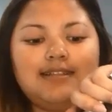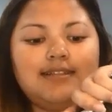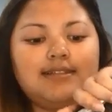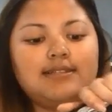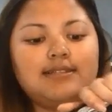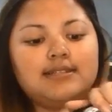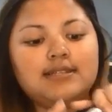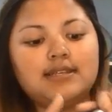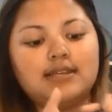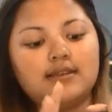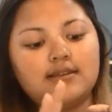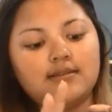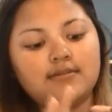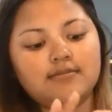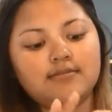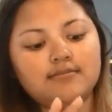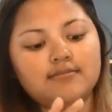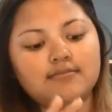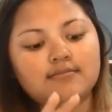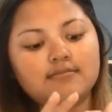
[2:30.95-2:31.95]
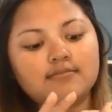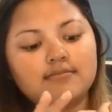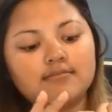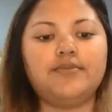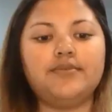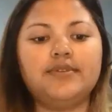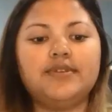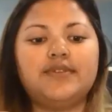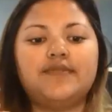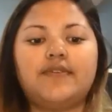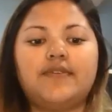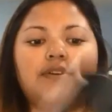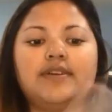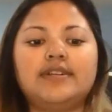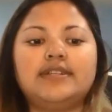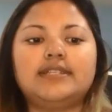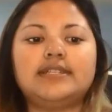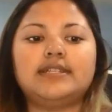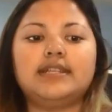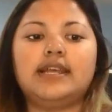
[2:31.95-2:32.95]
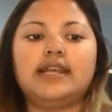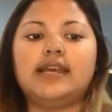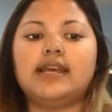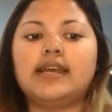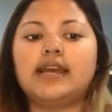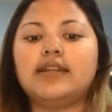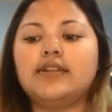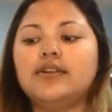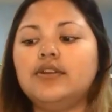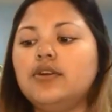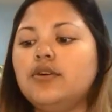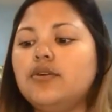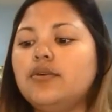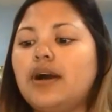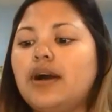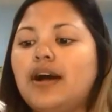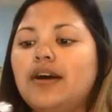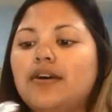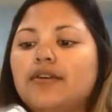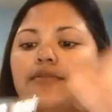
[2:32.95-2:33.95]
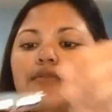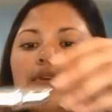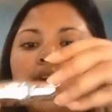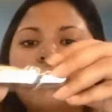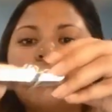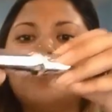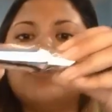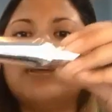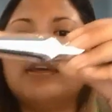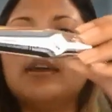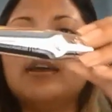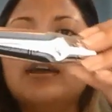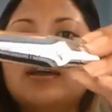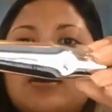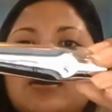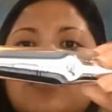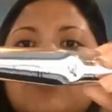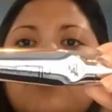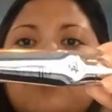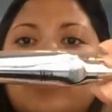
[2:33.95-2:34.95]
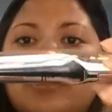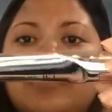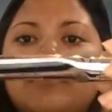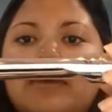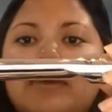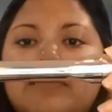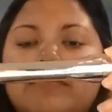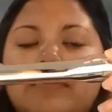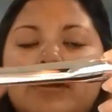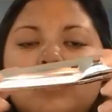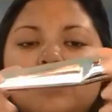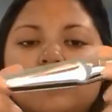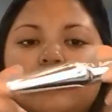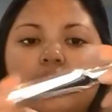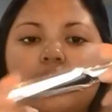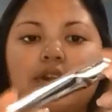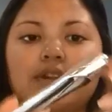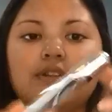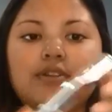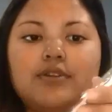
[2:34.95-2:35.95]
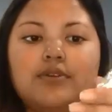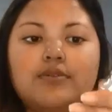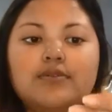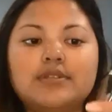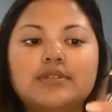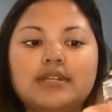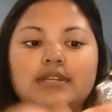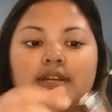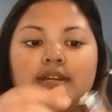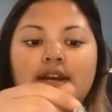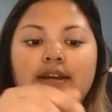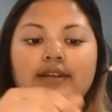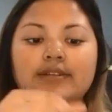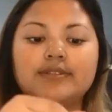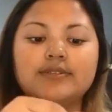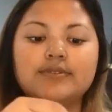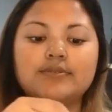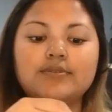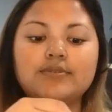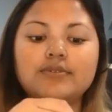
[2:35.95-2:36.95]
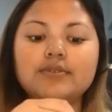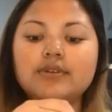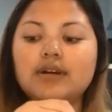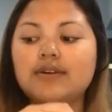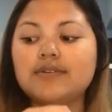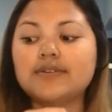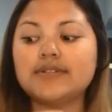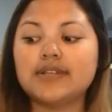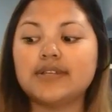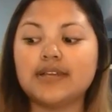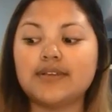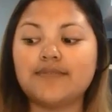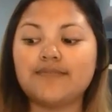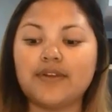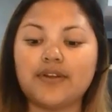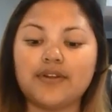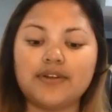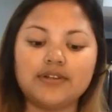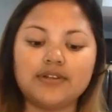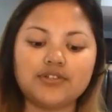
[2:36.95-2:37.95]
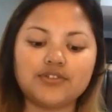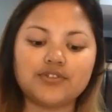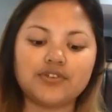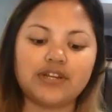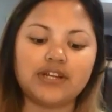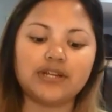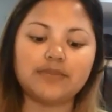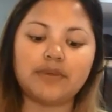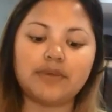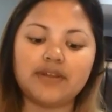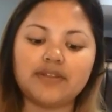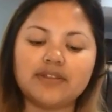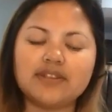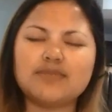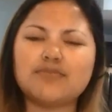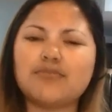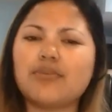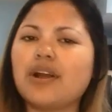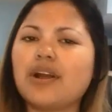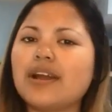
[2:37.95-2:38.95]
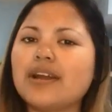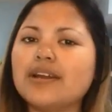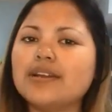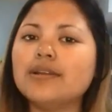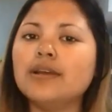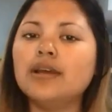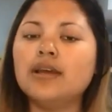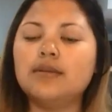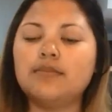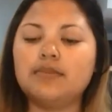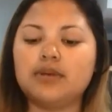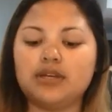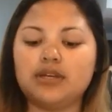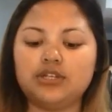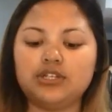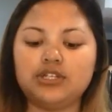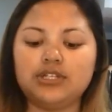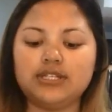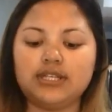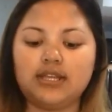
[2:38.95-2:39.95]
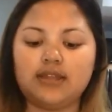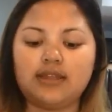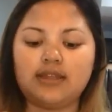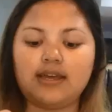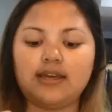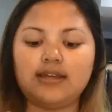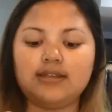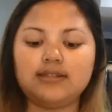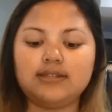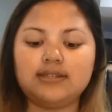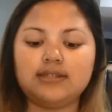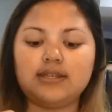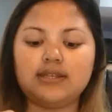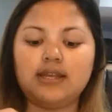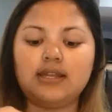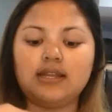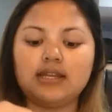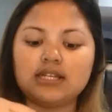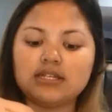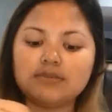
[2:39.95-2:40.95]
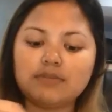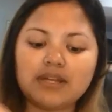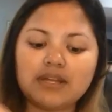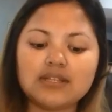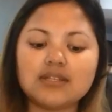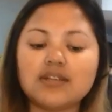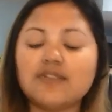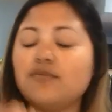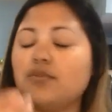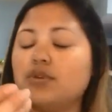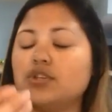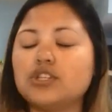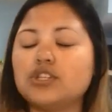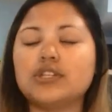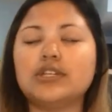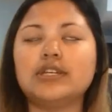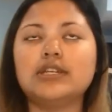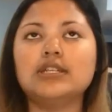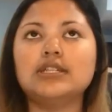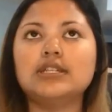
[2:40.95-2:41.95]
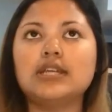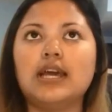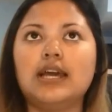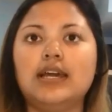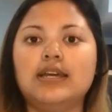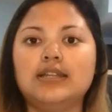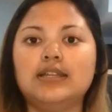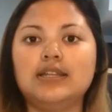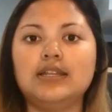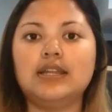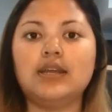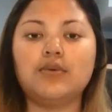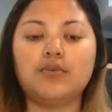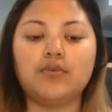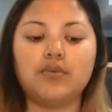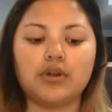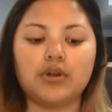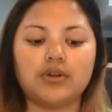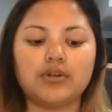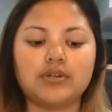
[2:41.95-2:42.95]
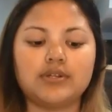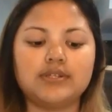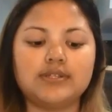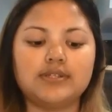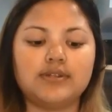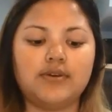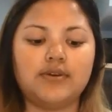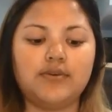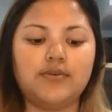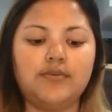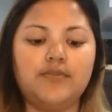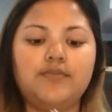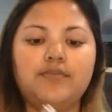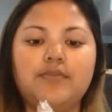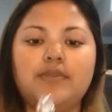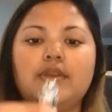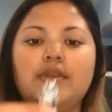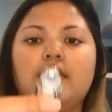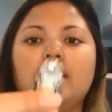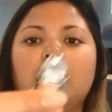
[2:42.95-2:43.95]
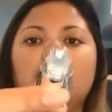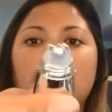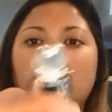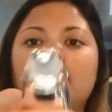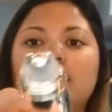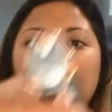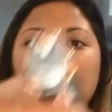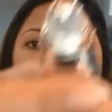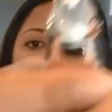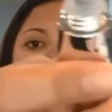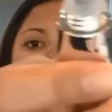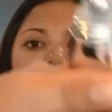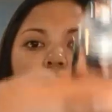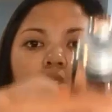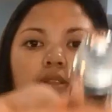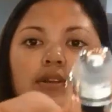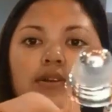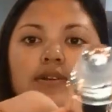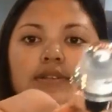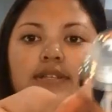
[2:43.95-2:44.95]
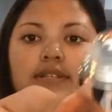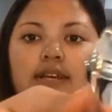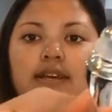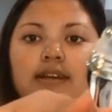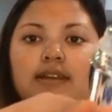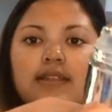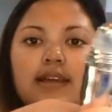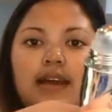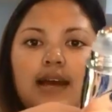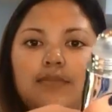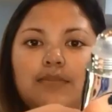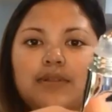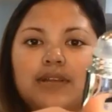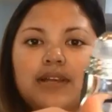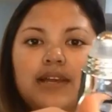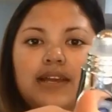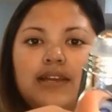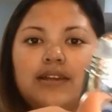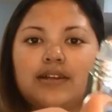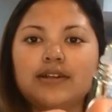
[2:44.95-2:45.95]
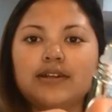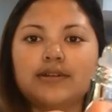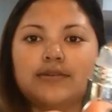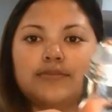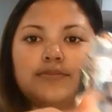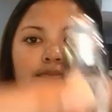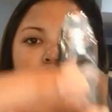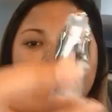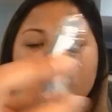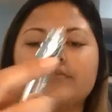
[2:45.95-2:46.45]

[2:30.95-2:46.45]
let's see. Ooh, it's very sleek. And you know, e.l.f., I think when my best friend used it in high school, I was like very intrigued by this brand because she said that it's inexpensive, which it is, and it works. So that's how it looks like, the applicator.